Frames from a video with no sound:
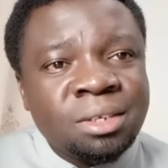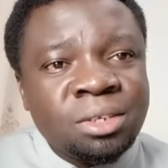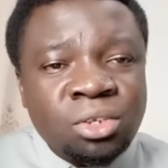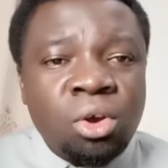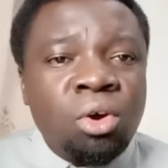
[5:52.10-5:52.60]

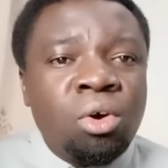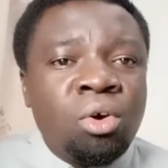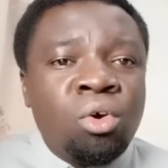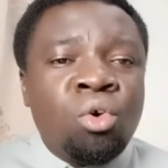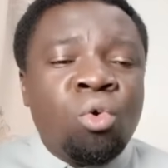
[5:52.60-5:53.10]

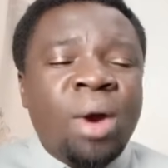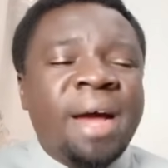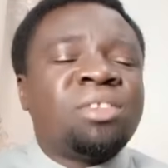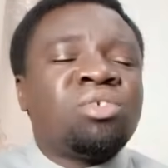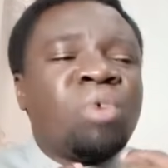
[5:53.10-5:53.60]
So,
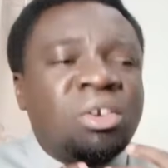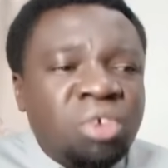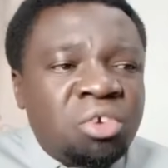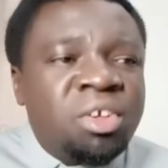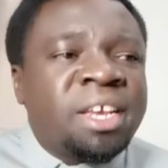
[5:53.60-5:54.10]
once what you
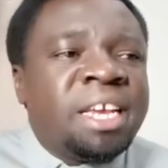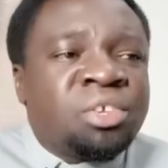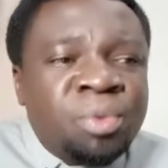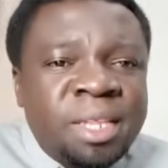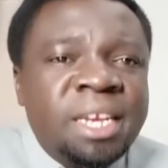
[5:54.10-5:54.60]
are doing
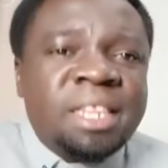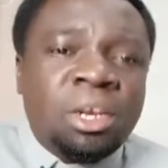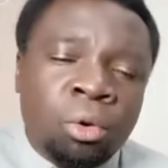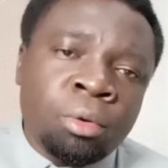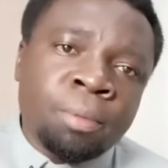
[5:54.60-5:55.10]
is within the
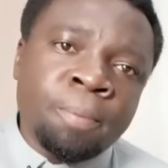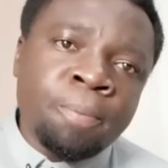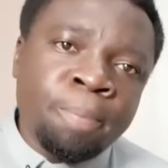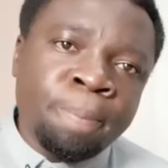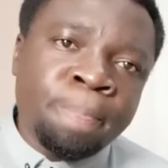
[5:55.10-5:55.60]
law,
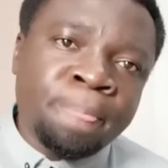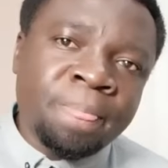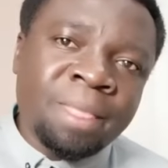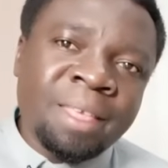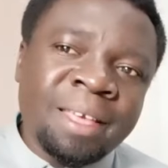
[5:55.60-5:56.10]

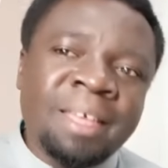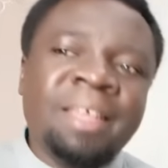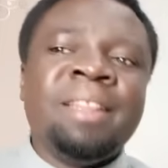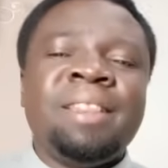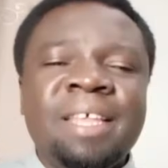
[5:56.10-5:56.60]

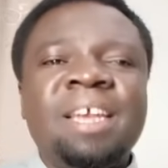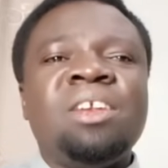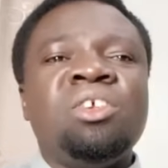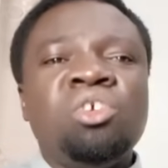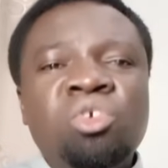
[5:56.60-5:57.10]

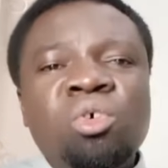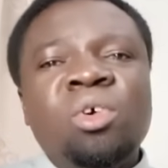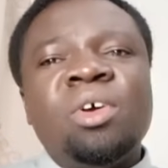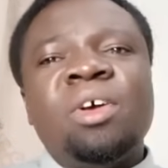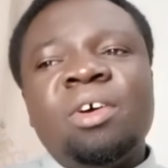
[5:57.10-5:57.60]
then you
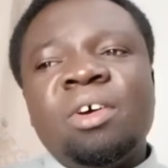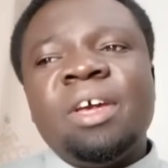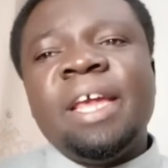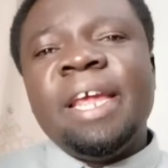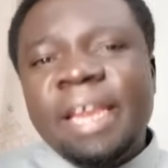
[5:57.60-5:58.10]
do
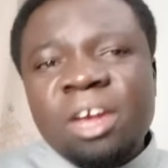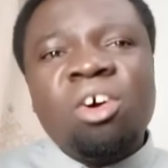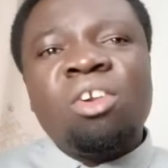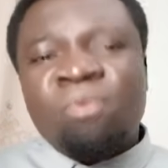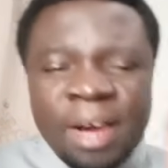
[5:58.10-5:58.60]

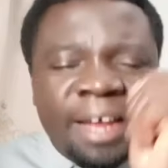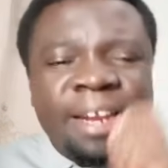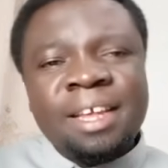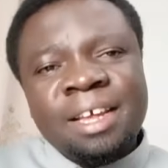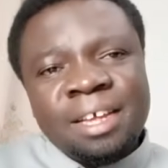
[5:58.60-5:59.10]
illegal
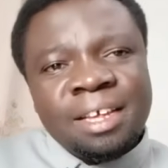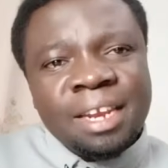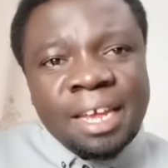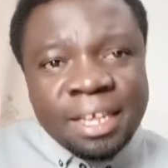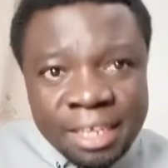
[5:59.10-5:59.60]
firing
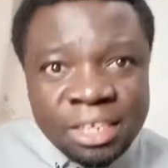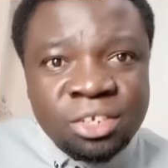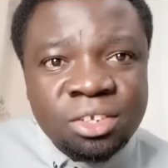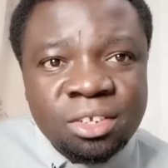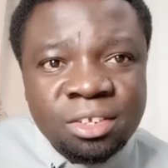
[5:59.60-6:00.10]
like
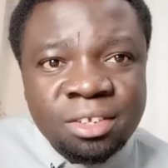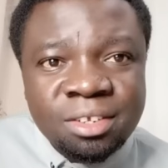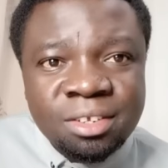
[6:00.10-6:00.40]
this,